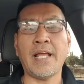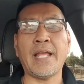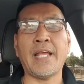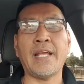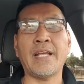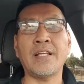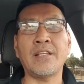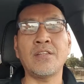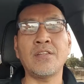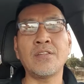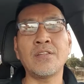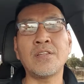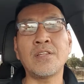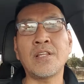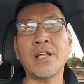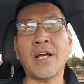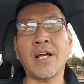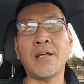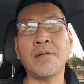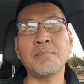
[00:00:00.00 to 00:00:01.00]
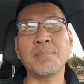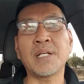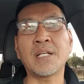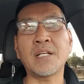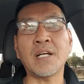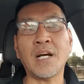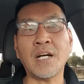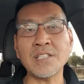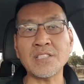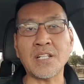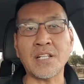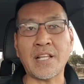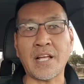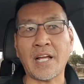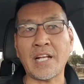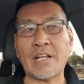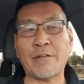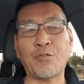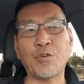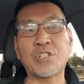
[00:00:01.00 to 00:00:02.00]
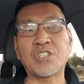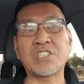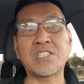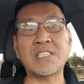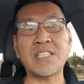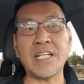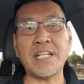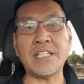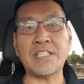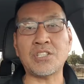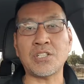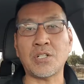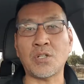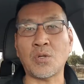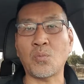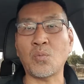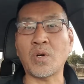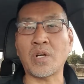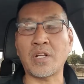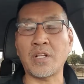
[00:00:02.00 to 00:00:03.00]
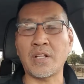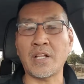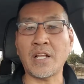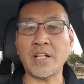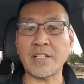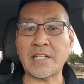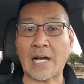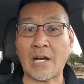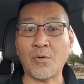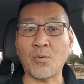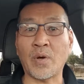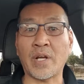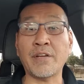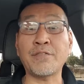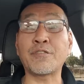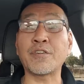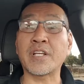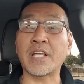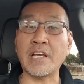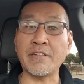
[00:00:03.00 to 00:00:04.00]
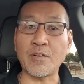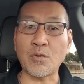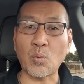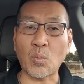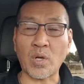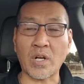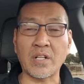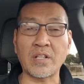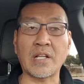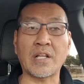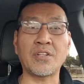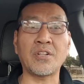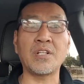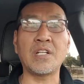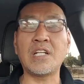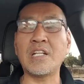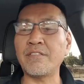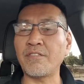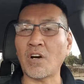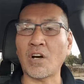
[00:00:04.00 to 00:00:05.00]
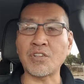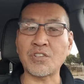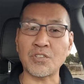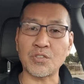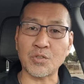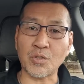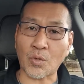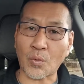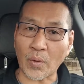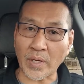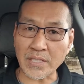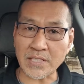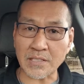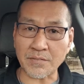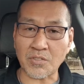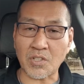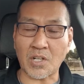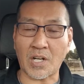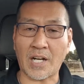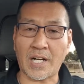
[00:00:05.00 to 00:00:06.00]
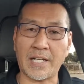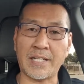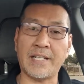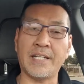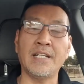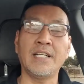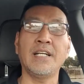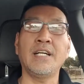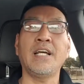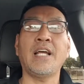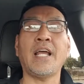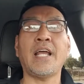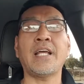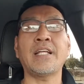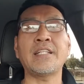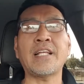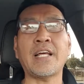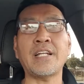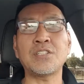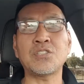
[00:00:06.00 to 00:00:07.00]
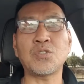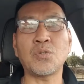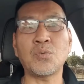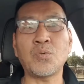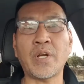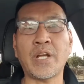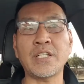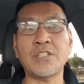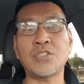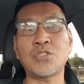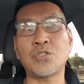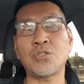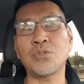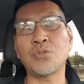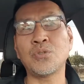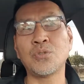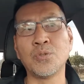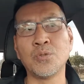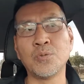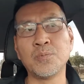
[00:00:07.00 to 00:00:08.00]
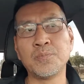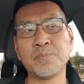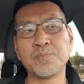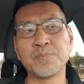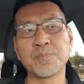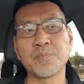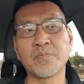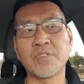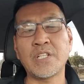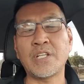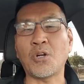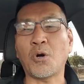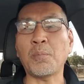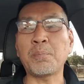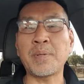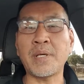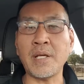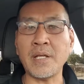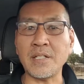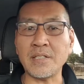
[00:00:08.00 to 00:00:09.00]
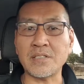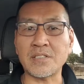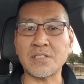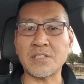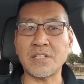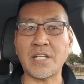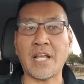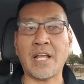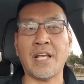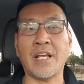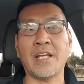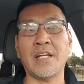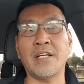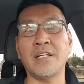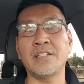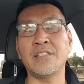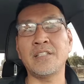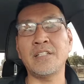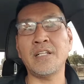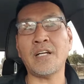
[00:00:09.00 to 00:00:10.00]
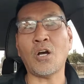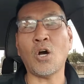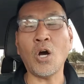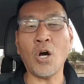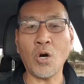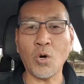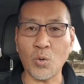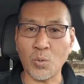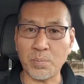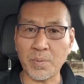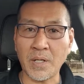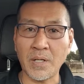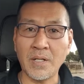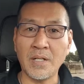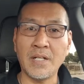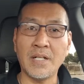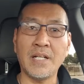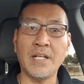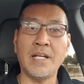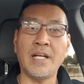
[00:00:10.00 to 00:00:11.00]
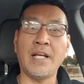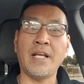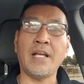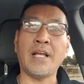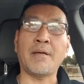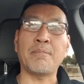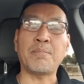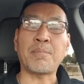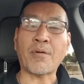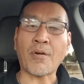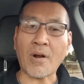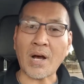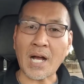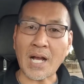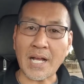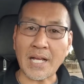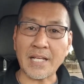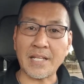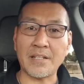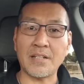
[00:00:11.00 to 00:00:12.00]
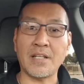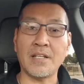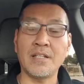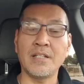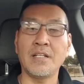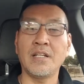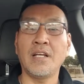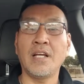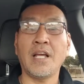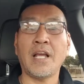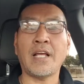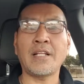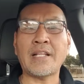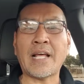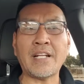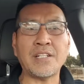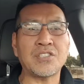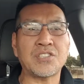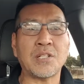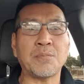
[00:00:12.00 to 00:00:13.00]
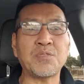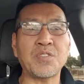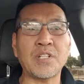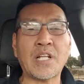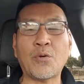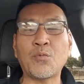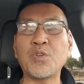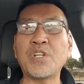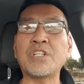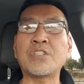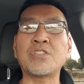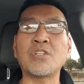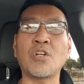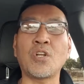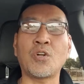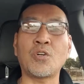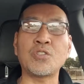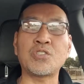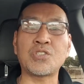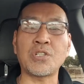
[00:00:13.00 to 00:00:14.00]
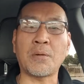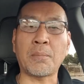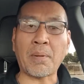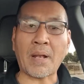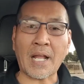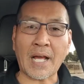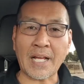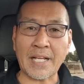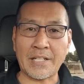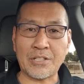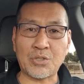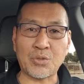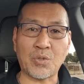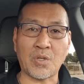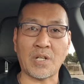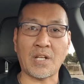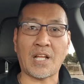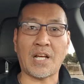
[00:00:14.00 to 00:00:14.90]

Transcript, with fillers: And that because of that, if we could see each other, one another that way, forgiving one another, live under the grace of God, and that is the way to, you know, peace and hope and pride. And that is something that we need to learn to apply into our